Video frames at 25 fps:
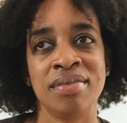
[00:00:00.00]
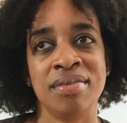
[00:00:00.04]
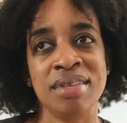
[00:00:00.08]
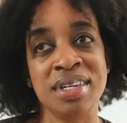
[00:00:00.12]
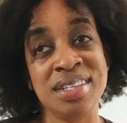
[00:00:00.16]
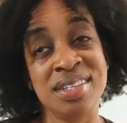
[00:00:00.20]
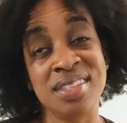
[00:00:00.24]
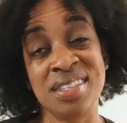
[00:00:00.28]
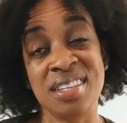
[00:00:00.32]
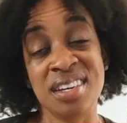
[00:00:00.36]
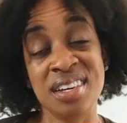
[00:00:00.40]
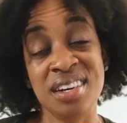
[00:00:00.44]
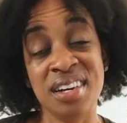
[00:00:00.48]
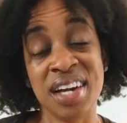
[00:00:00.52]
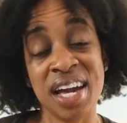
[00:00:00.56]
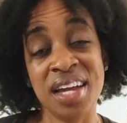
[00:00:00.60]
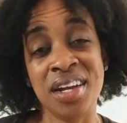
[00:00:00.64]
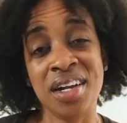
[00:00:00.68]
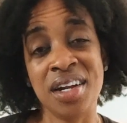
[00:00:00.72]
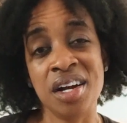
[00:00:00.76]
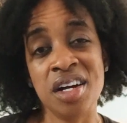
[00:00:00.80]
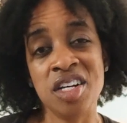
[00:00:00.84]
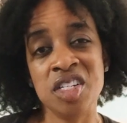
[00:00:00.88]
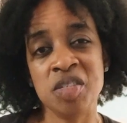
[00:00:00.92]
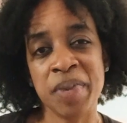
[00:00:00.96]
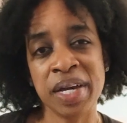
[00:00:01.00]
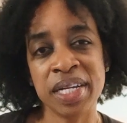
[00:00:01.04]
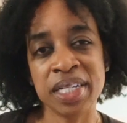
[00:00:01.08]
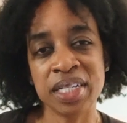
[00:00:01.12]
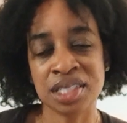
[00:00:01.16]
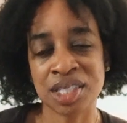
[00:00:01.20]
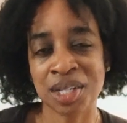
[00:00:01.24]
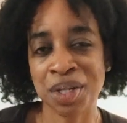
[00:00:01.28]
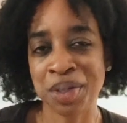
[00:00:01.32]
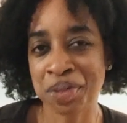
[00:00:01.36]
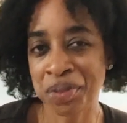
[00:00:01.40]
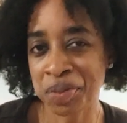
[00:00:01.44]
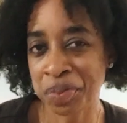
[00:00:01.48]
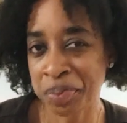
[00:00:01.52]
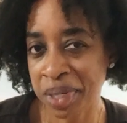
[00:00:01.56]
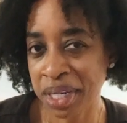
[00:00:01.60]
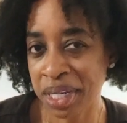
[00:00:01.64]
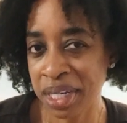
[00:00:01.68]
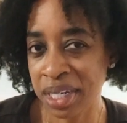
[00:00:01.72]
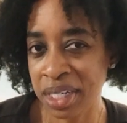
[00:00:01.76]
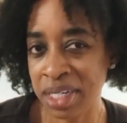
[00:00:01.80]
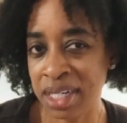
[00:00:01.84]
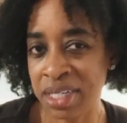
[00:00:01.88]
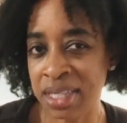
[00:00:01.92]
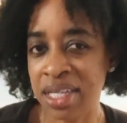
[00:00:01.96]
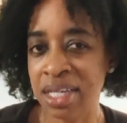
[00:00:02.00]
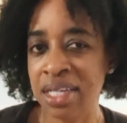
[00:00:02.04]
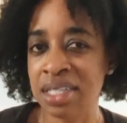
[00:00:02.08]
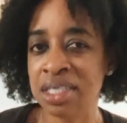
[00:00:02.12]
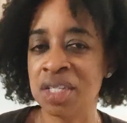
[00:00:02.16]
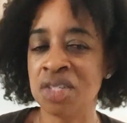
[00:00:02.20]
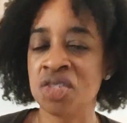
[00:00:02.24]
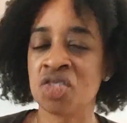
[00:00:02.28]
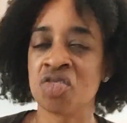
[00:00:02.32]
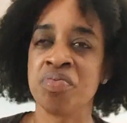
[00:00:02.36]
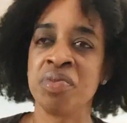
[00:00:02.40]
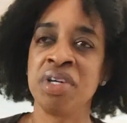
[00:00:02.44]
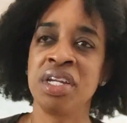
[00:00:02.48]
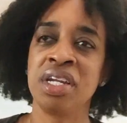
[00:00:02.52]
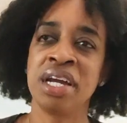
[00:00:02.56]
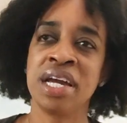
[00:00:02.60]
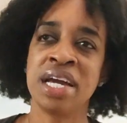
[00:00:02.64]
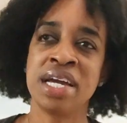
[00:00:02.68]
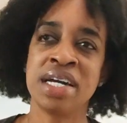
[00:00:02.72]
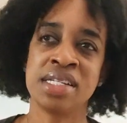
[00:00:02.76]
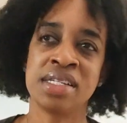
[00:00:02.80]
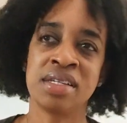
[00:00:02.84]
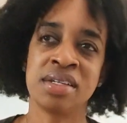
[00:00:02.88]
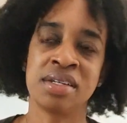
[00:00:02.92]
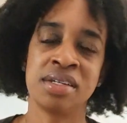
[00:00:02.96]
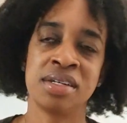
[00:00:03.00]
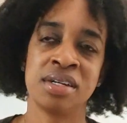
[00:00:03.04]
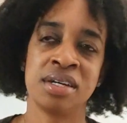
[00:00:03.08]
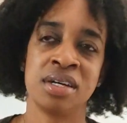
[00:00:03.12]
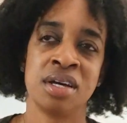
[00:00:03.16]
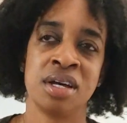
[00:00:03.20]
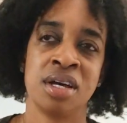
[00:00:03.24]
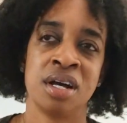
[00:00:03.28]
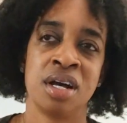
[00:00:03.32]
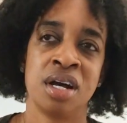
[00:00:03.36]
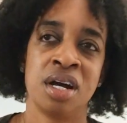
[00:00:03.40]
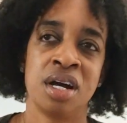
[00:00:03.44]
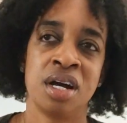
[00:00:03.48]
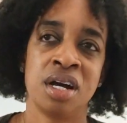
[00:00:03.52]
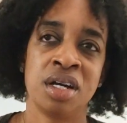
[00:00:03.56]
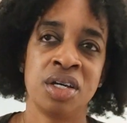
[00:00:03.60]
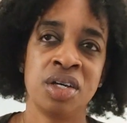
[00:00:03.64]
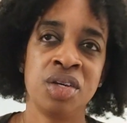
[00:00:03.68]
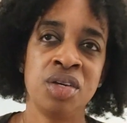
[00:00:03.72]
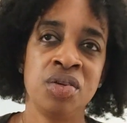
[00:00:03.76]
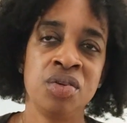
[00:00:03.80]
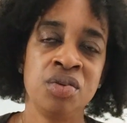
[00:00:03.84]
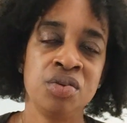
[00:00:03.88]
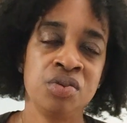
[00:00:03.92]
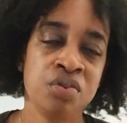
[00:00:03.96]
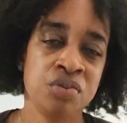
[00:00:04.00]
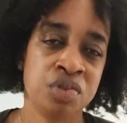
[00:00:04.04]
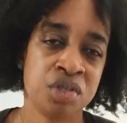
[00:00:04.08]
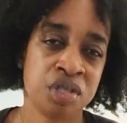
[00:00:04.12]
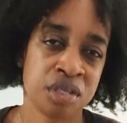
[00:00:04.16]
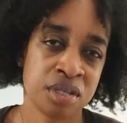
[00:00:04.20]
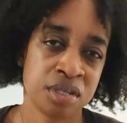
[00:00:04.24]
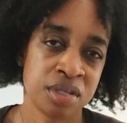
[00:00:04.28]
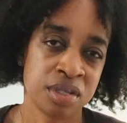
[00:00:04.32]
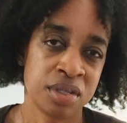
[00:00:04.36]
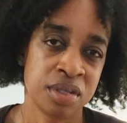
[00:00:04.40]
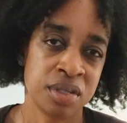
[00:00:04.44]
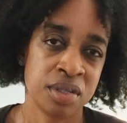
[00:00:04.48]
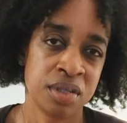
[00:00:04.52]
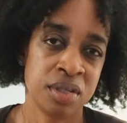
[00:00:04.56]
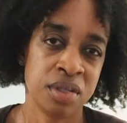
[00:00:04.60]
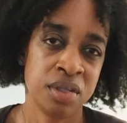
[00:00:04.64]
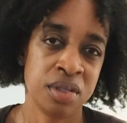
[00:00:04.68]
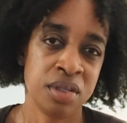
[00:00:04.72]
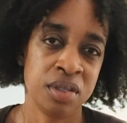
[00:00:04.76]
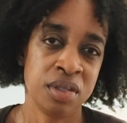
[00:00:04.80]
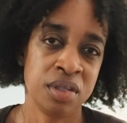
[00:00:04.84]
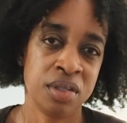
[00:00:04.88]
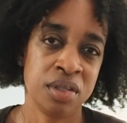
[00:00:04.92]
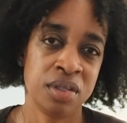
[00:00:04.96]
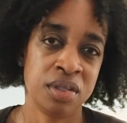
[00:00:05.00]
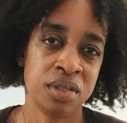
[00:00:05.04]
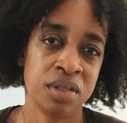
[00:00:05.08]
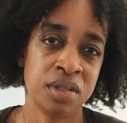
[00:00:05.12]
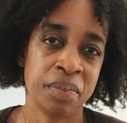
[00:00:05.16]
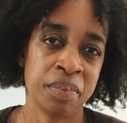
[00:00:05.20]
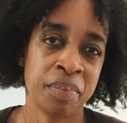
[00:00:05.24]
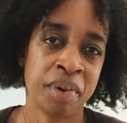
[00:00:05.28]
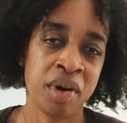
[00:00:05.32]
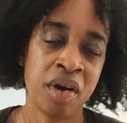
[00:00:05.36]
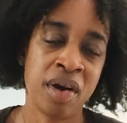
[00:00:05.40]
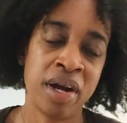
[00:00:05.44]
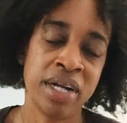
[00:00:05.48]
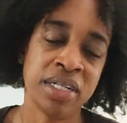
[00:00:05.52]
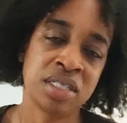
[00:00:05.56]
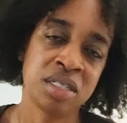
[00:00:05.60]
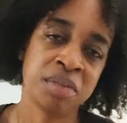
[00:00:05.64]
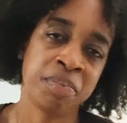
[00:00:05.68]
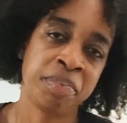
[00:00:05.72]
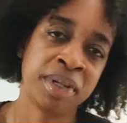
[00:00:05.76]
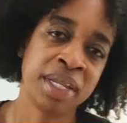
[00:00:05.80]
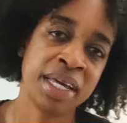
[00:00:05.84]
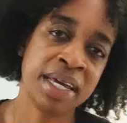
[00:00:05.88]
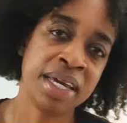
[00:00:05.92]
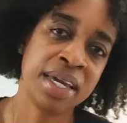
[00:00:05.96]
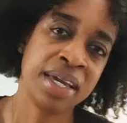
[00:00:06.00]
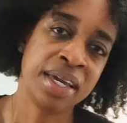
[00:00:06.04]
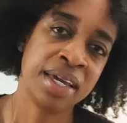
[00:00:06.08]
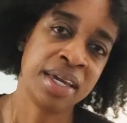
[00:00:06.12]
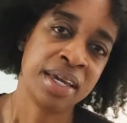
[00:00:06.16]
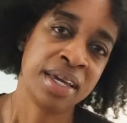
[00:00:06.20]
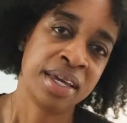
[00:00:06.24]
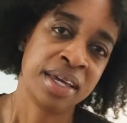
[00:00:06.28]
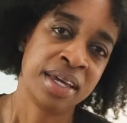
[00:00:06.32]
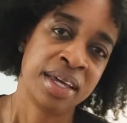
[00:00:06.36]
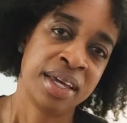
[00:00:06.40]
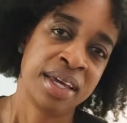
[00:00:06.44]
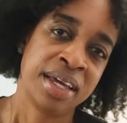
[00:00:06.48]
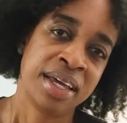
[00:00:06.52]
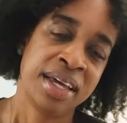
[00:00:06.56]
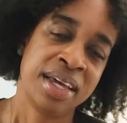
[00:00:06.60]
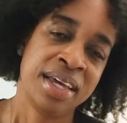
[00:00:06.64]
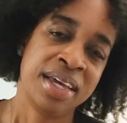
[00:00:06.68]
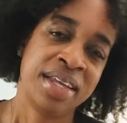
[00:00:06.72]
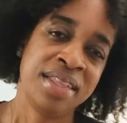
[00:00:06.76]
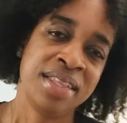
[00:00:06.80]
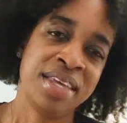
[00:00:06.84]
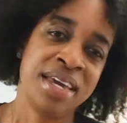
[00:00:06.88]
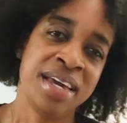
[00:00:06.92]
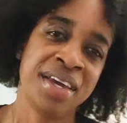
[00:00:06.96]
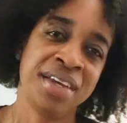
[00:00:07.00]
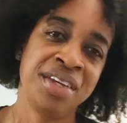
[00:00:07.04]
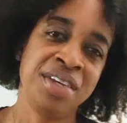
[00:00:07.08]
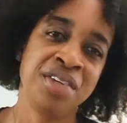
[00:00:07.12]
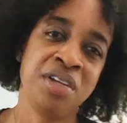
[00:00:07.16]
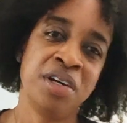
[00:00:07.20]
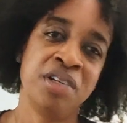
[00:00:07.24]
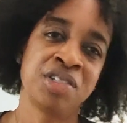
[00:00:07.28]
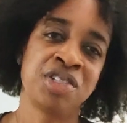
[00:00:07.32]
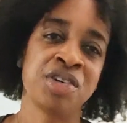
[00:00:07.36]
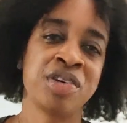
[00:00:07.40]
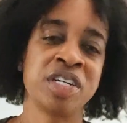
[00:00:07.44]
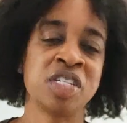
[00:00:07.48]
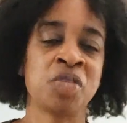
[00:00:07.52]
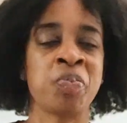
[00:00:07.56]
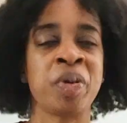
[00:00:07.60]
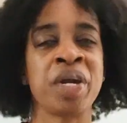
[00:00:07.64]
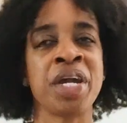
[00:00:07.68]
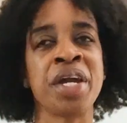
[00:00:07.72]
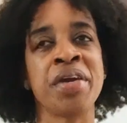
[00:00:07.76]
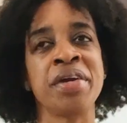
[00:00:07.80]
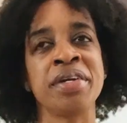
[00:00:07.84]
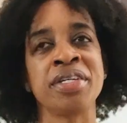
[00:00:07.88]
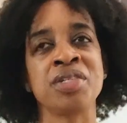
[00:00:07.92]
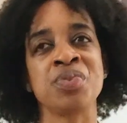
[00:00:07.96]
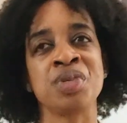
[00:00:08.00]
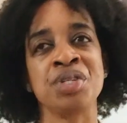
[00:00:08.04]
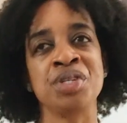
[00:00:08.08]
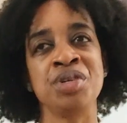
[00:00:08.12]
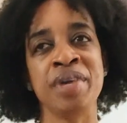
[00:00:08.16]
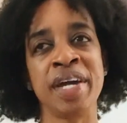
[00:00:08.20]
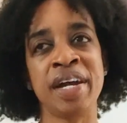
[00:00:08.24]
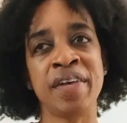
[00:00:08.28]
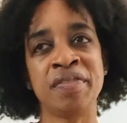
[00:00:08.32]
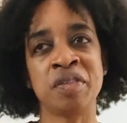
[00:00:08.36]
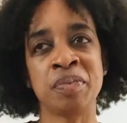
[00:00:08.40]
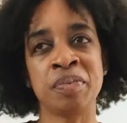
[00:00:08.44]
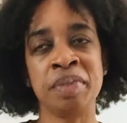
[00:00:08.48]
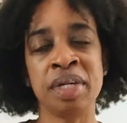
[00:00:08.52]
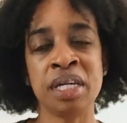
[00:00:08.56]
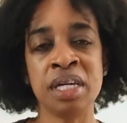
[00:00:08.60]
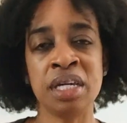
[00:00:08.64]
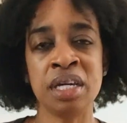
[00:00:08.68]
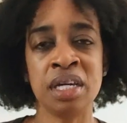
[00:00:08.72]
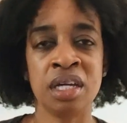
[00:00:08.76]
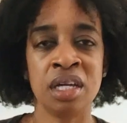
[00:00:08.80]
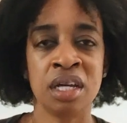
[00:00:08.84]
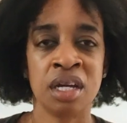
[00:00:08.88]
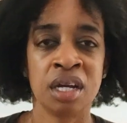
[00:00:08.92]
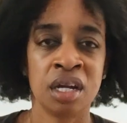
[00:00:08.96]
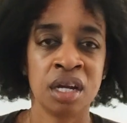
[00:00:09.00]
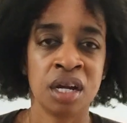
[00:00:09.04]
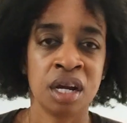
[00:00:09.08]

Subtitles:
it still kind of goes back to social media. I think social media has a huge part to play in that, you know. So as parents, we do have to be